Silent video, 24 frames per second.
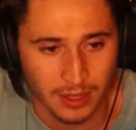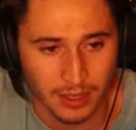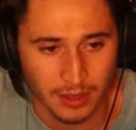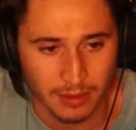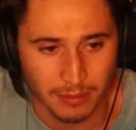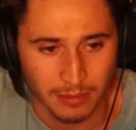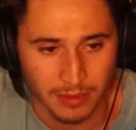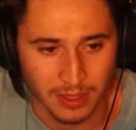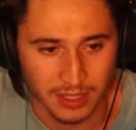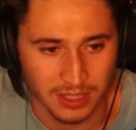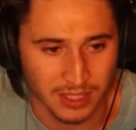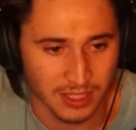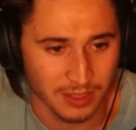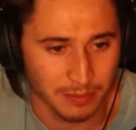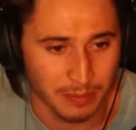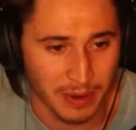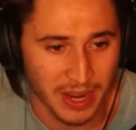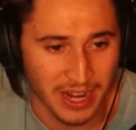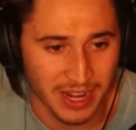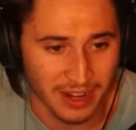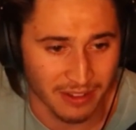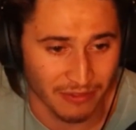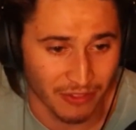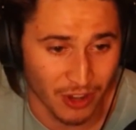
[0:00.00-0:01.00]
This is by
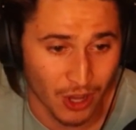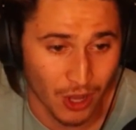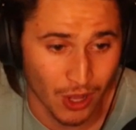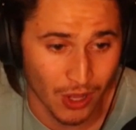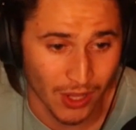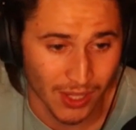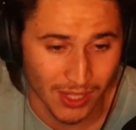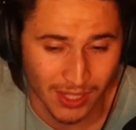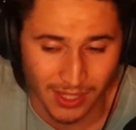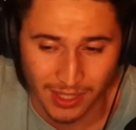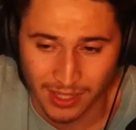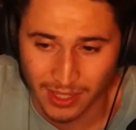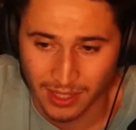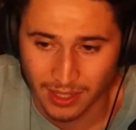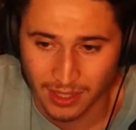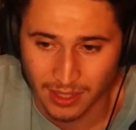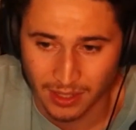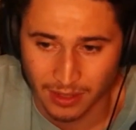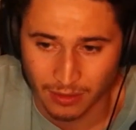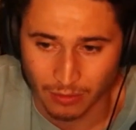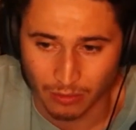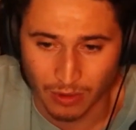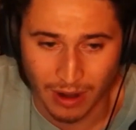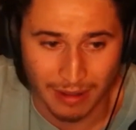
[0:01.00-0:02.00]
Naval
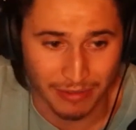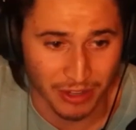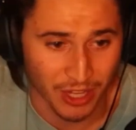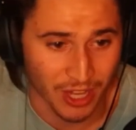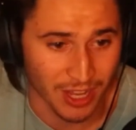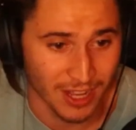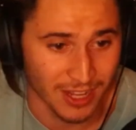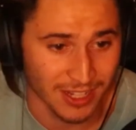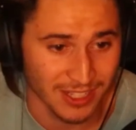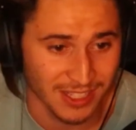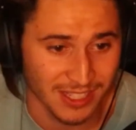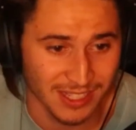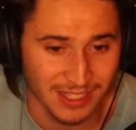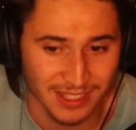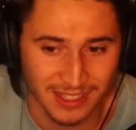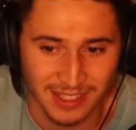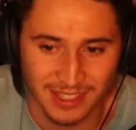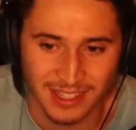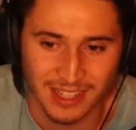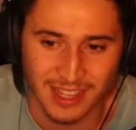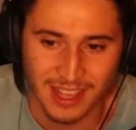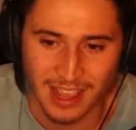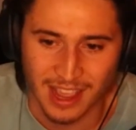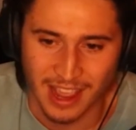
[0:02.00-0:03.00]
Ravikant.
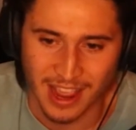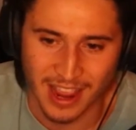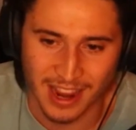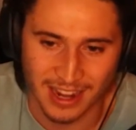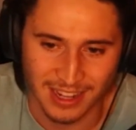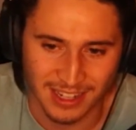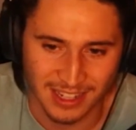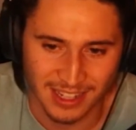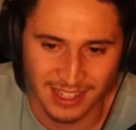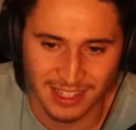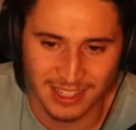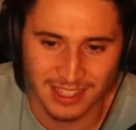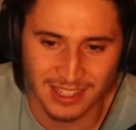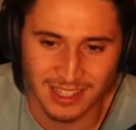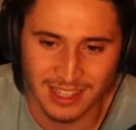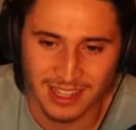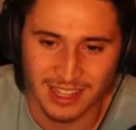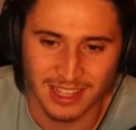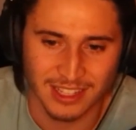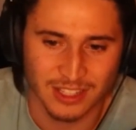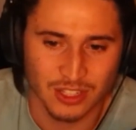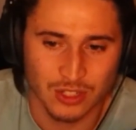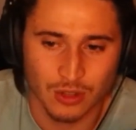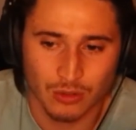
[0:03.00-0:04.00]
And
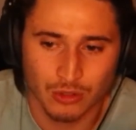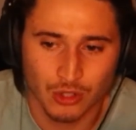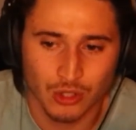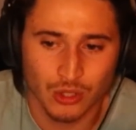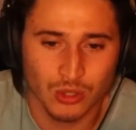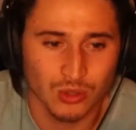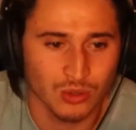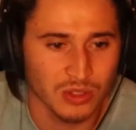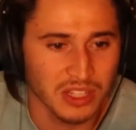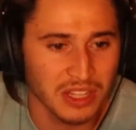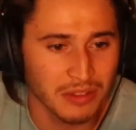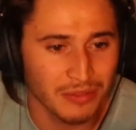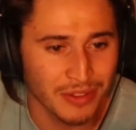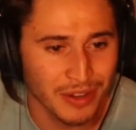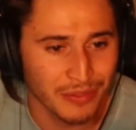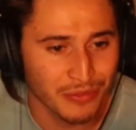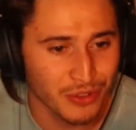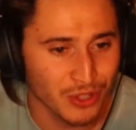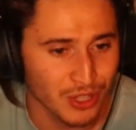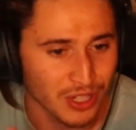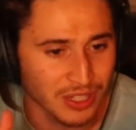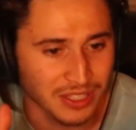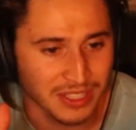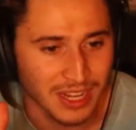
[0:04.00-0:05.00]
it's so true. Even if
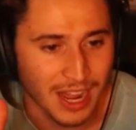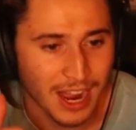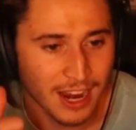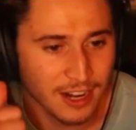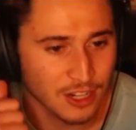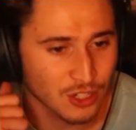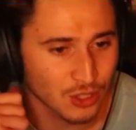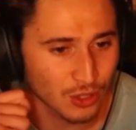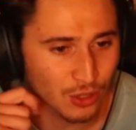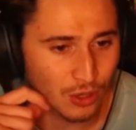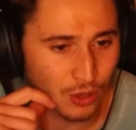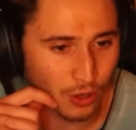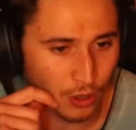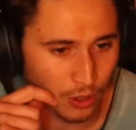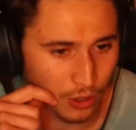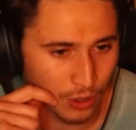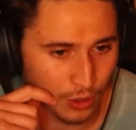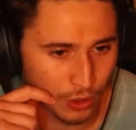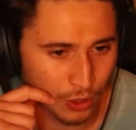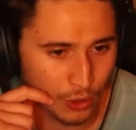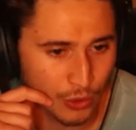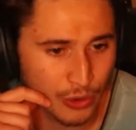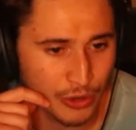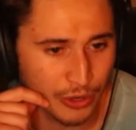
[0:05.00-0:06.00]
you're a doctor or a
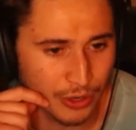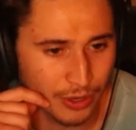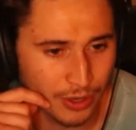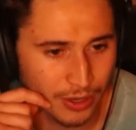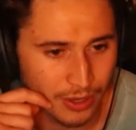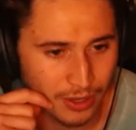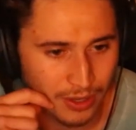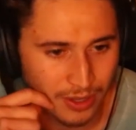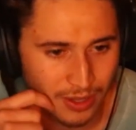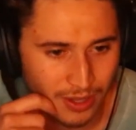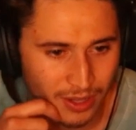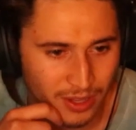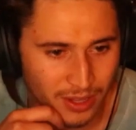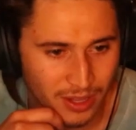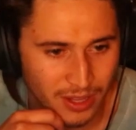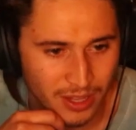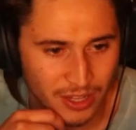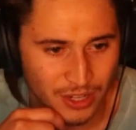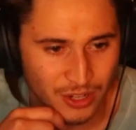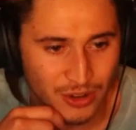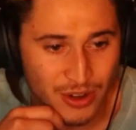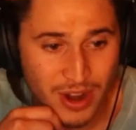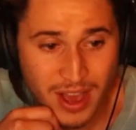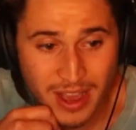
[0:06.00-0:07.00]
lawyer,
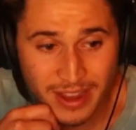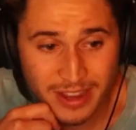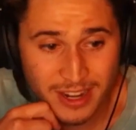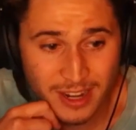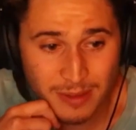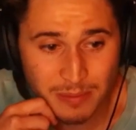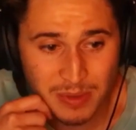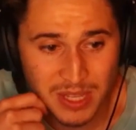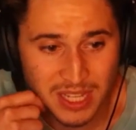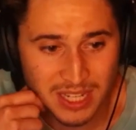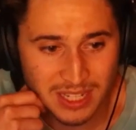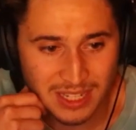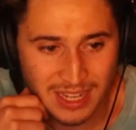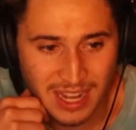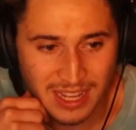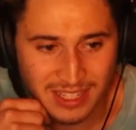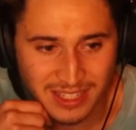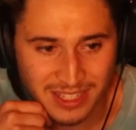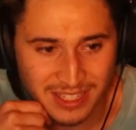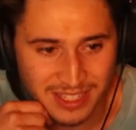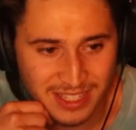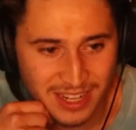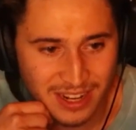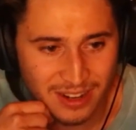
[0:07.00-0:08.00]
you're not going to be
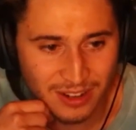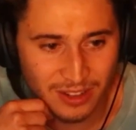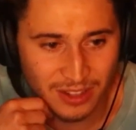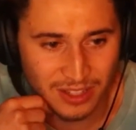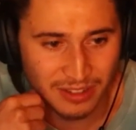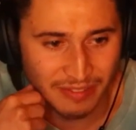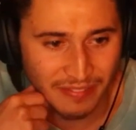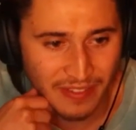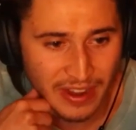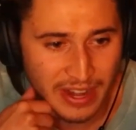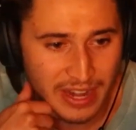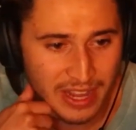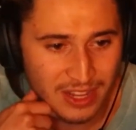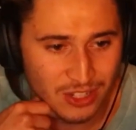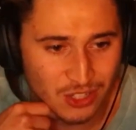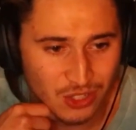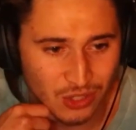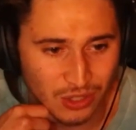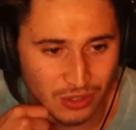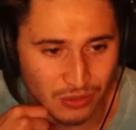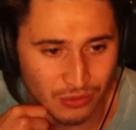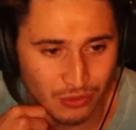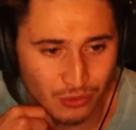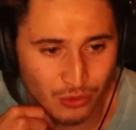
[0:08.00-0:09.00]
necessarily
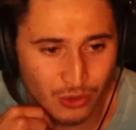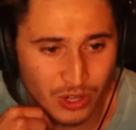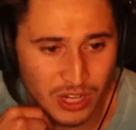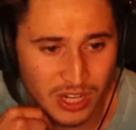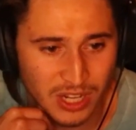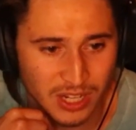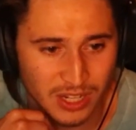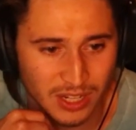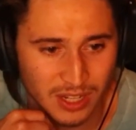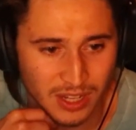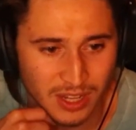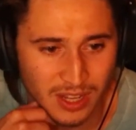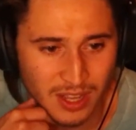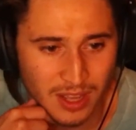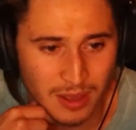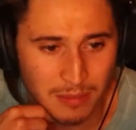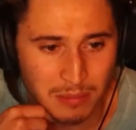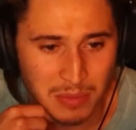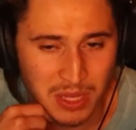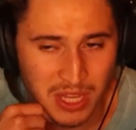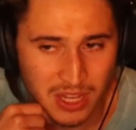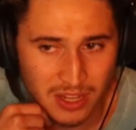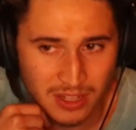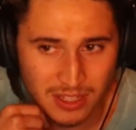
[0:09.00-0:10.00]
financially free
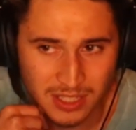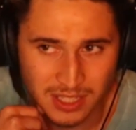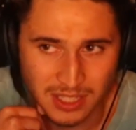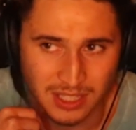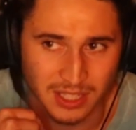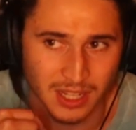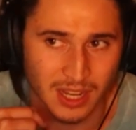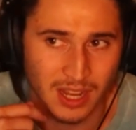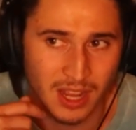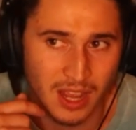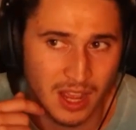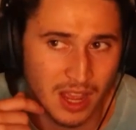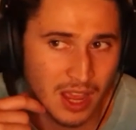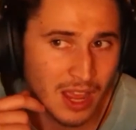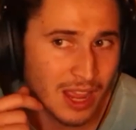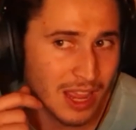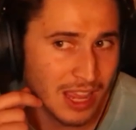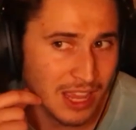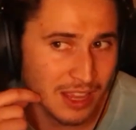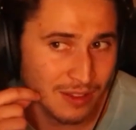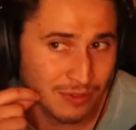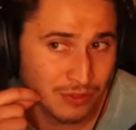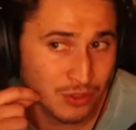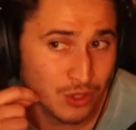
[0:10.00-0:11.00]
because
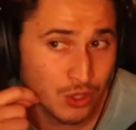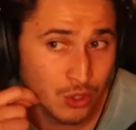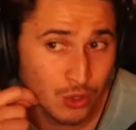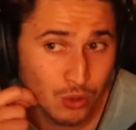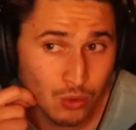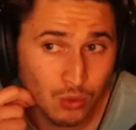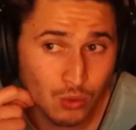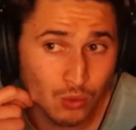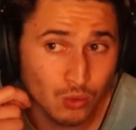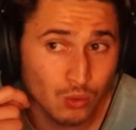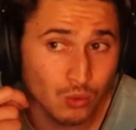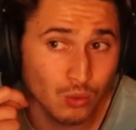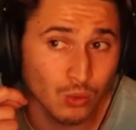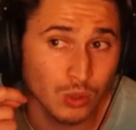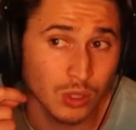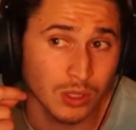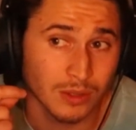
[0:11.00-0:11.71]
if you